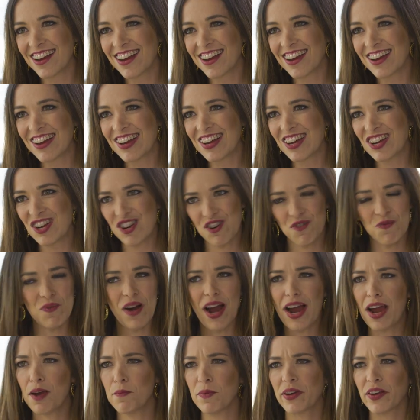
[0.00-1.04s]
got through.
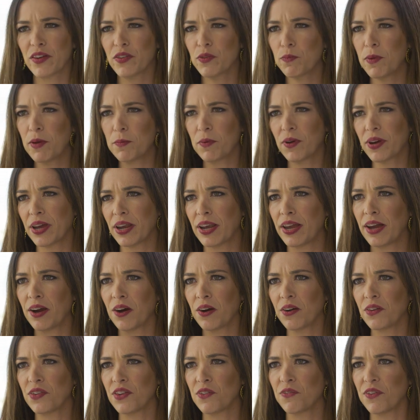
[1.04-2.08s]
Right, because people can
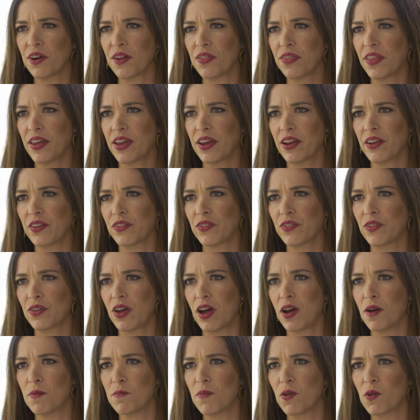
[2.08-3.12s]
hear different things.
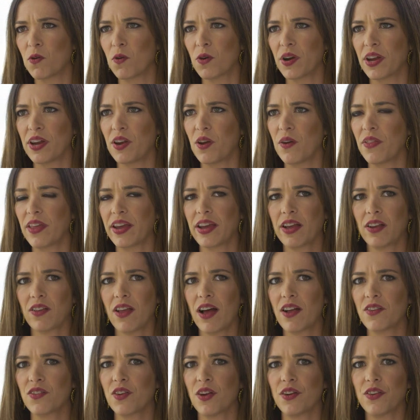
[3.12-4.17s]
Of course, you know, they can
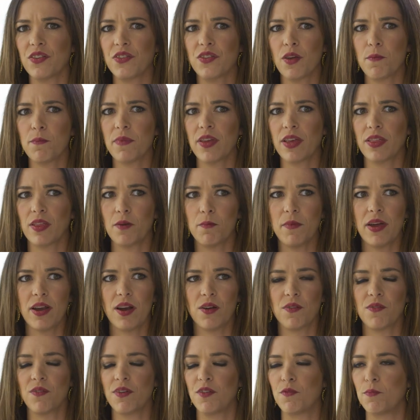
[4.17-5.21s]
latch onto something that may
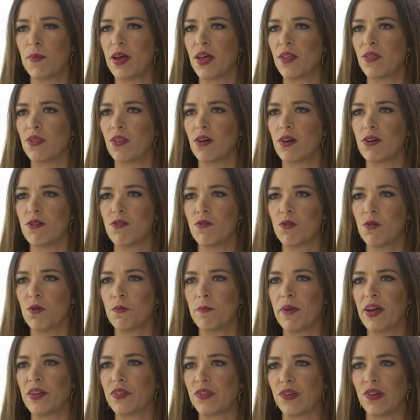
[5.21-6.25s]
not have been the whole
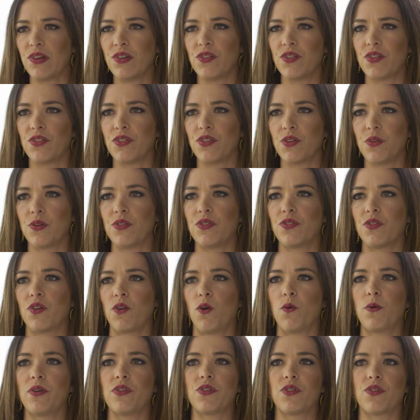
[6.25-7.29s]
message, and so it's
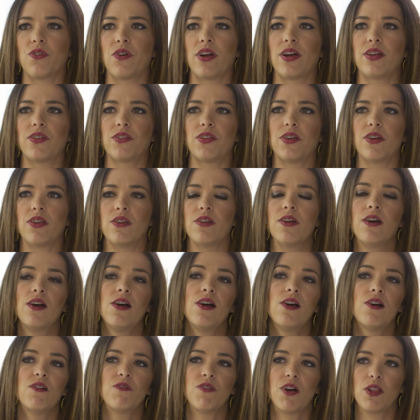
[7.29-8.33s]
always great to
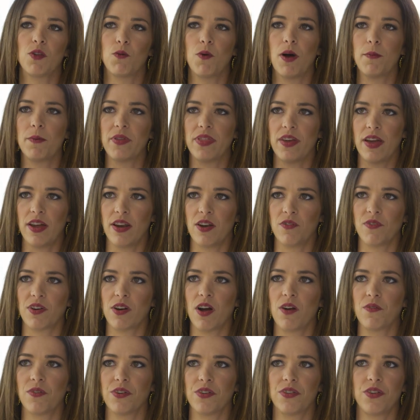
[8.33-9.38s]
follow up at the end of a
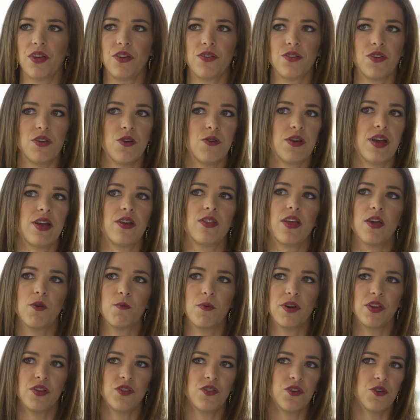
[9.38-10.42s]
conversation. Okay, like,
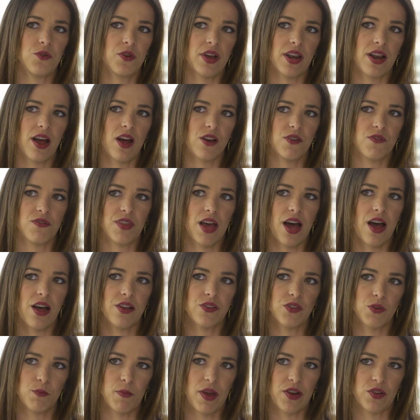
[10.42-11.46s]
what did you get out of
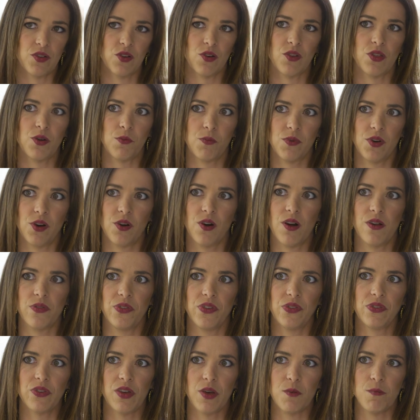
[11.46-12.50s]
that, to make sure that we are on
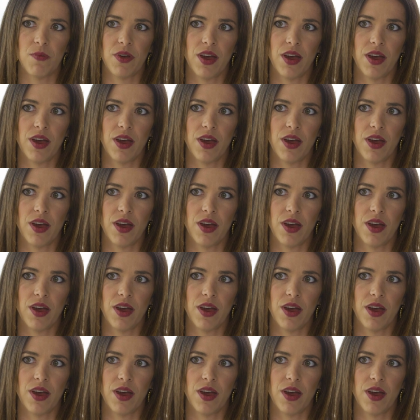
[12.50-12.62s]
the same